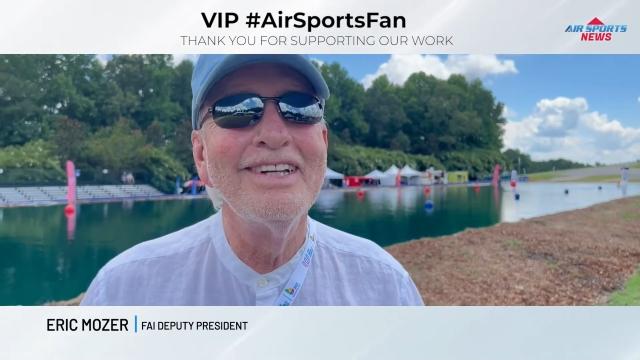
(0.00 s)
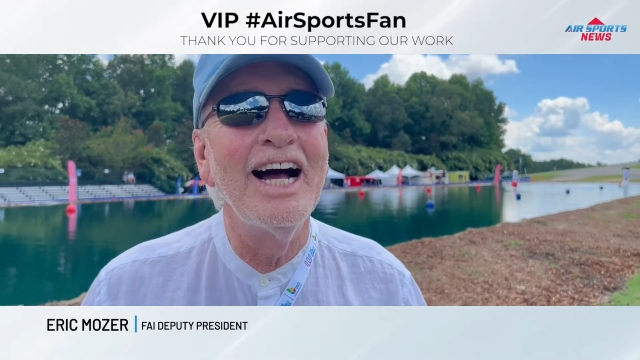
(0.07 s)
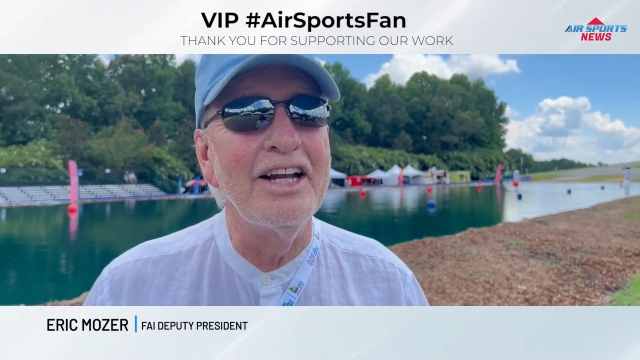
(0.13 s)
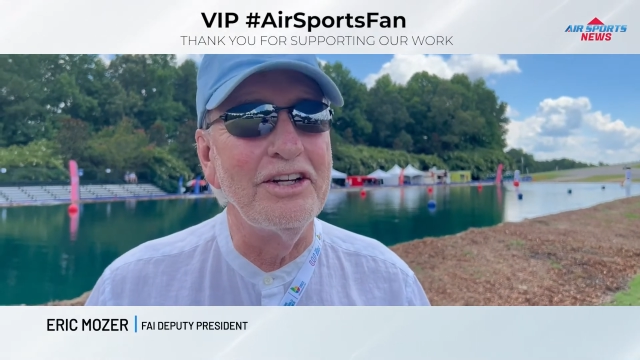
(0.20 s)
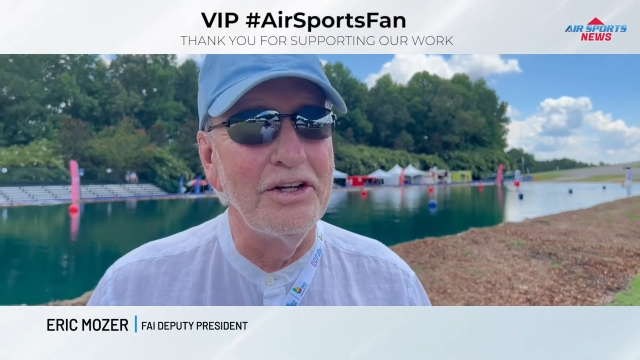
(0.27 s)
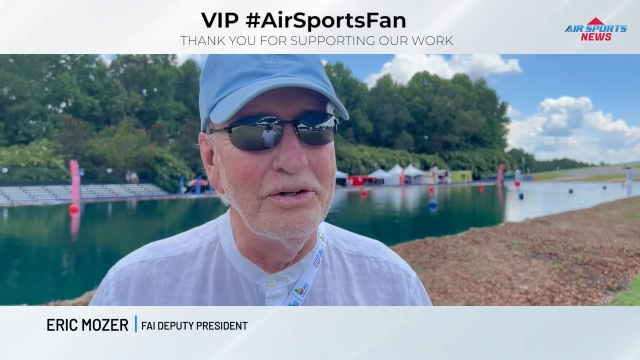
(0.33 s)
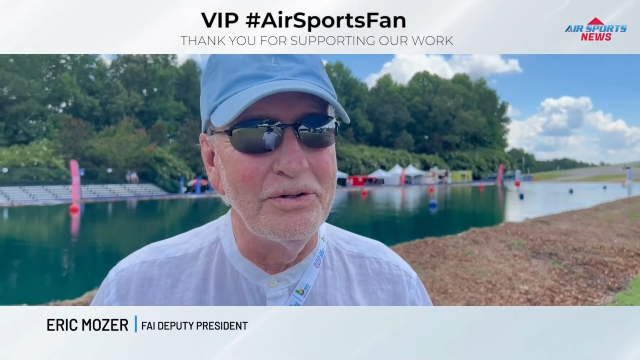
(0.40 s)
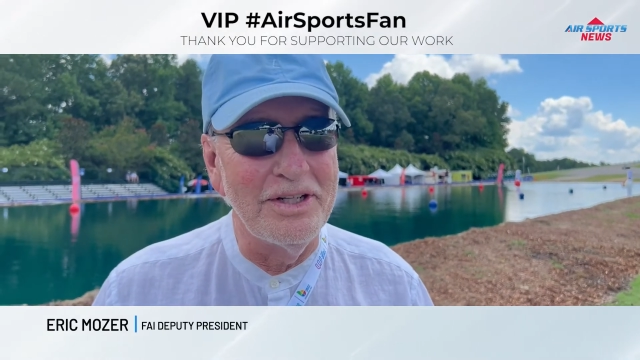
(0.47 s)
I
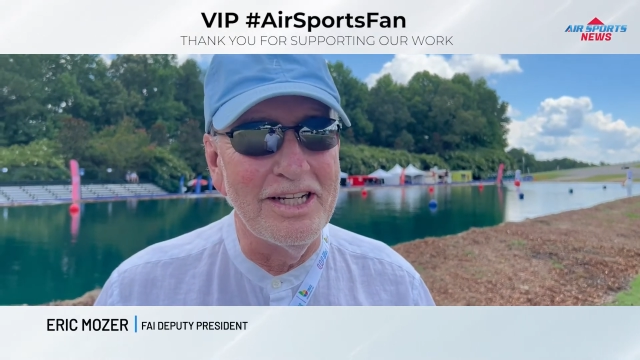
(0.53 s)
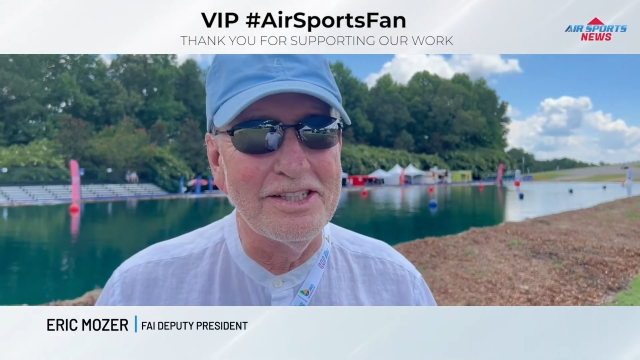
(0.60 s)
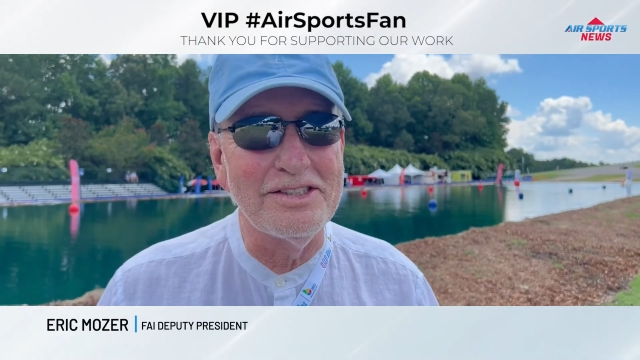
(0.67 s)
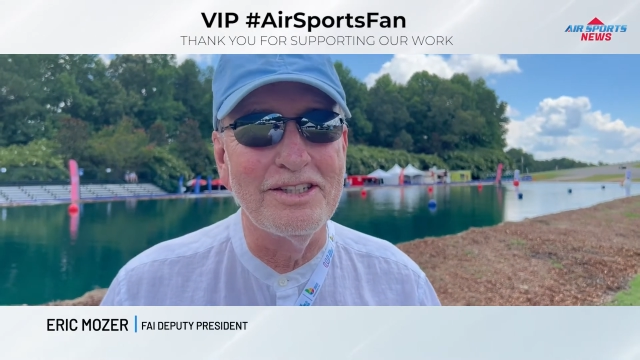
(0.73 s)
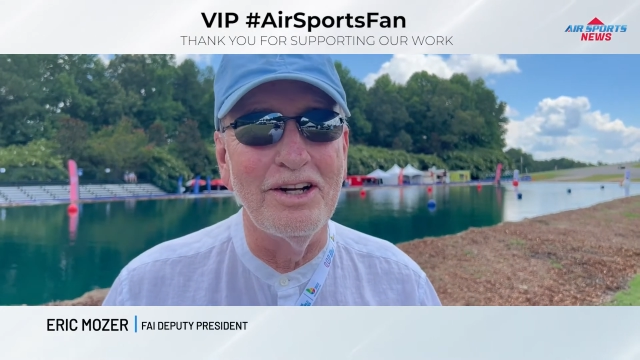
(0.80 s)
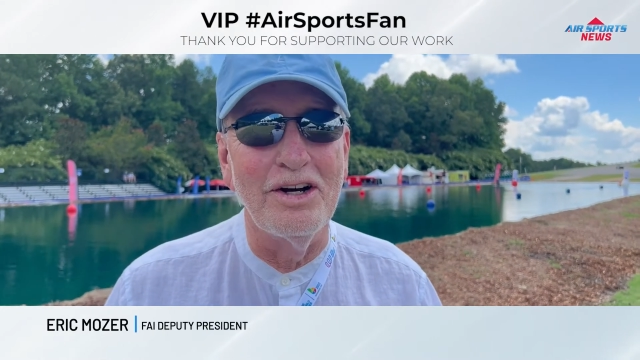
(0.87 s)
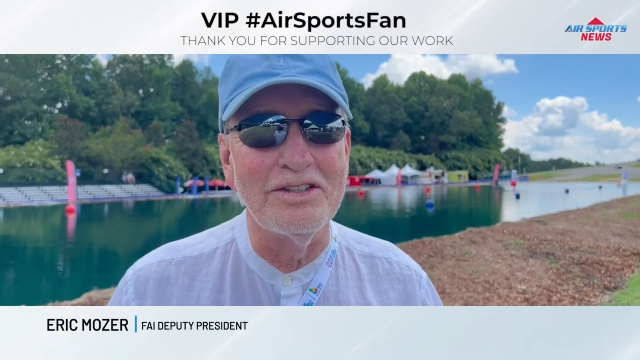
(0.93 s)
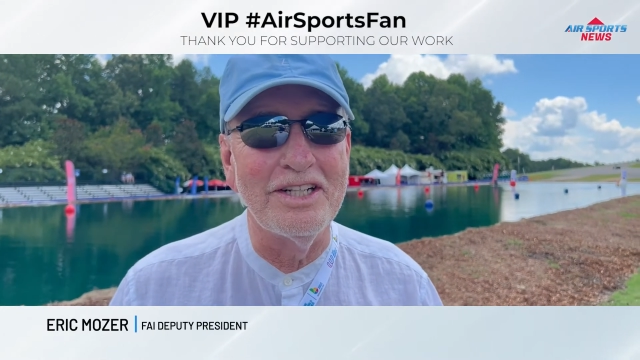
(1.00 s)
do, yes.
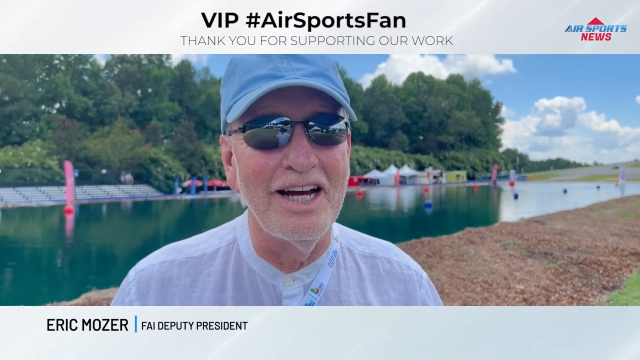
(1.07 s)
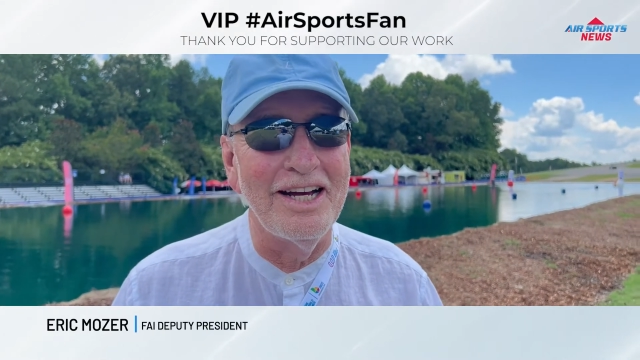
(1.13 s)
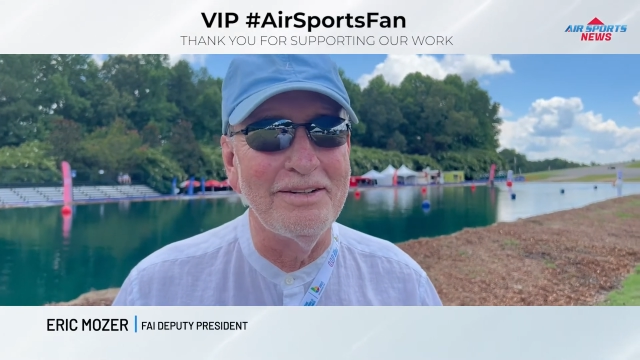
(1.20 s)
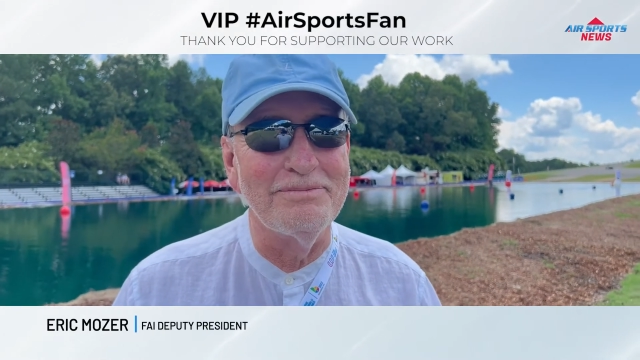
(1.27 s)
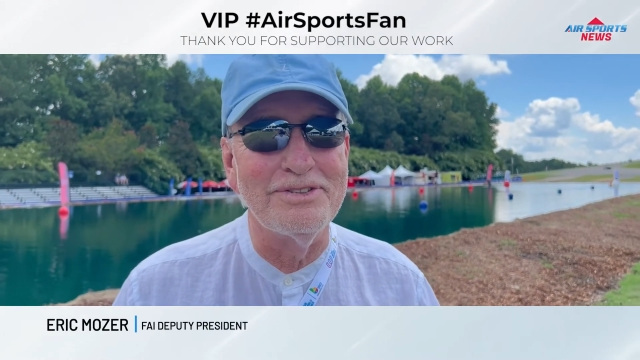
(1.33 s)
Long time.